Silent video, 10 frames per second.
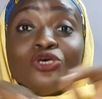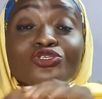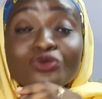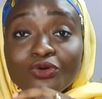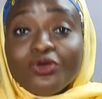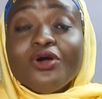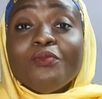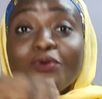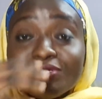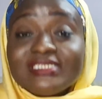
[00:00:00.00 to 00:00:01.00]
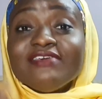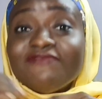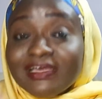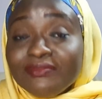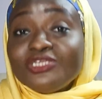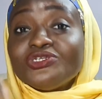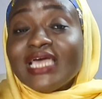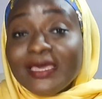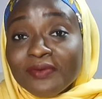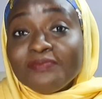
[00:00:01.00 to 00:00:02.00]
So post-inflammatory
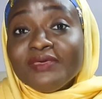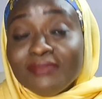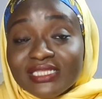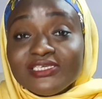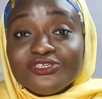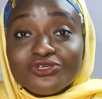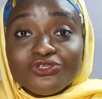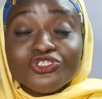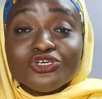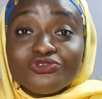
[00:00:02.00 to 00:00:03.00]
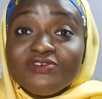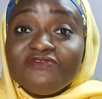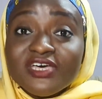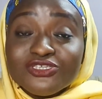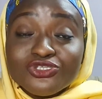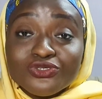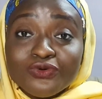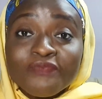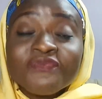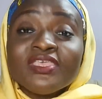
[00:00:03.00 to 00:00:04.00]
hyperpigmentation just refers
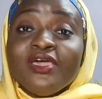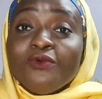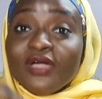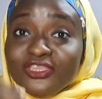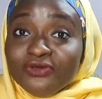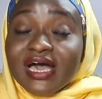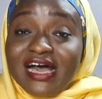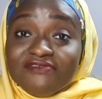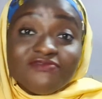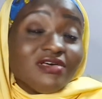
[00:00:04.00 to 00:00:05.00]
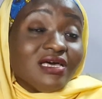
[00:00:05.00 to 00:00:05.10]
to when you have